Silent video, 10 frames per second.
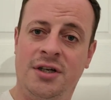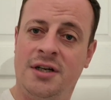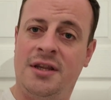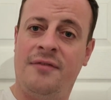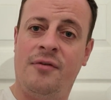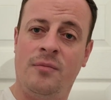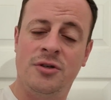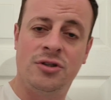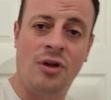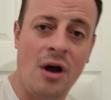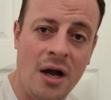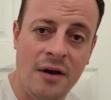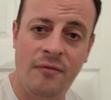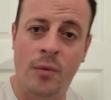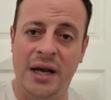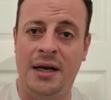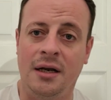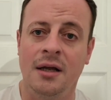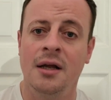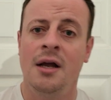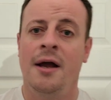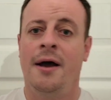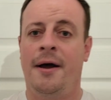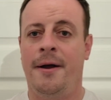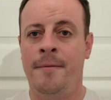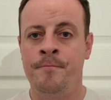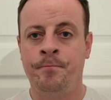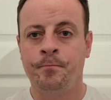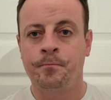and a different style of winning. In